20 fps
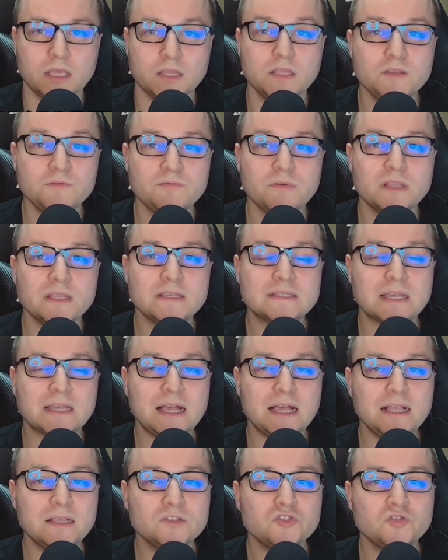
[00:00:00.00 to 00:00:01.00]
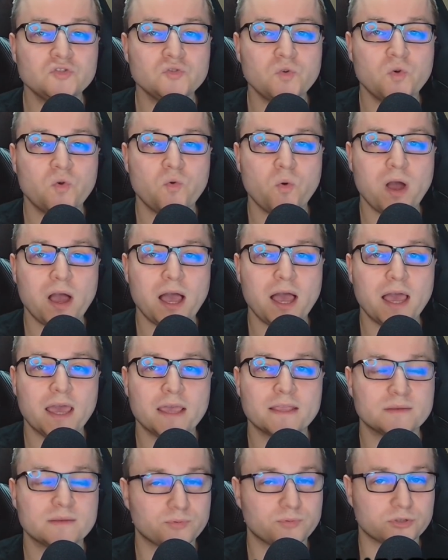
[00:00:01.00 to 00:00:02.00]
This one is also
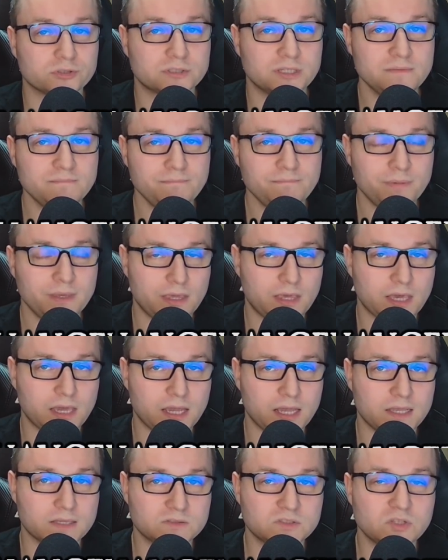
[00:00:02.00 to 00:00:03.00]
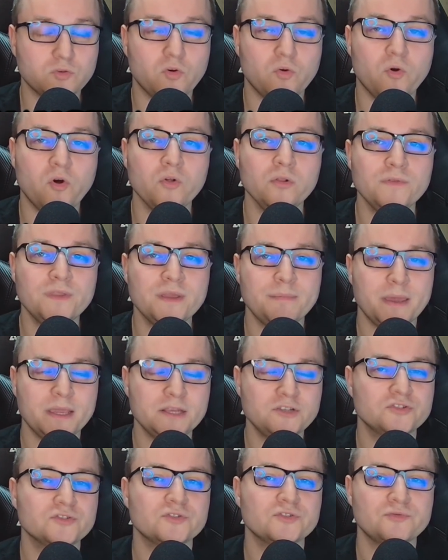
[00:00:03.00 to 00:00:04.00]
quite important because all the
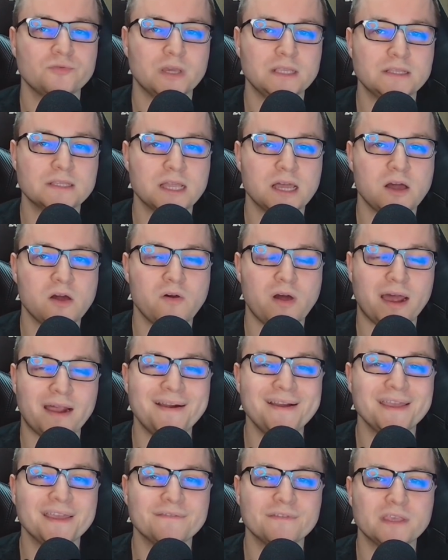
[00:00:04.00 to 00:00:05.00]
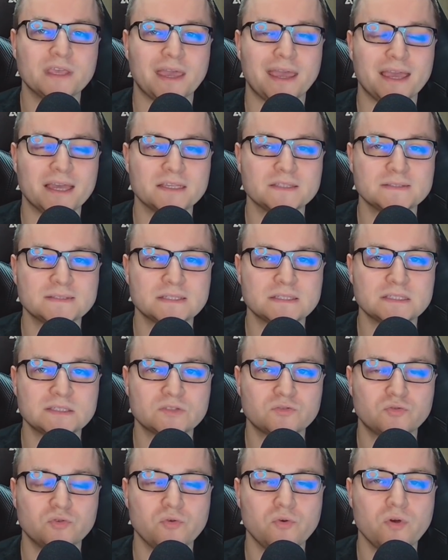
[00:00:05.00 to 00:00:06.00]
patrons right now are having access
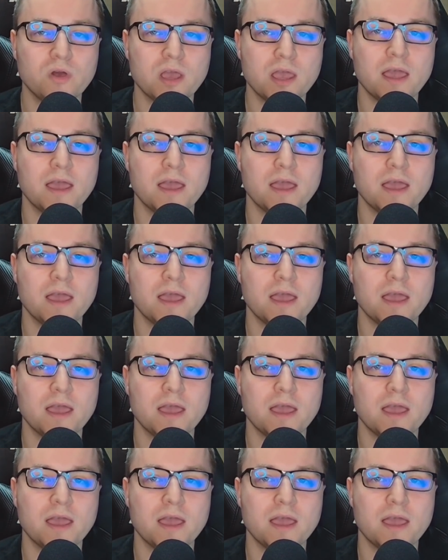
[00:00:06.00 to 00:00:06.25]
to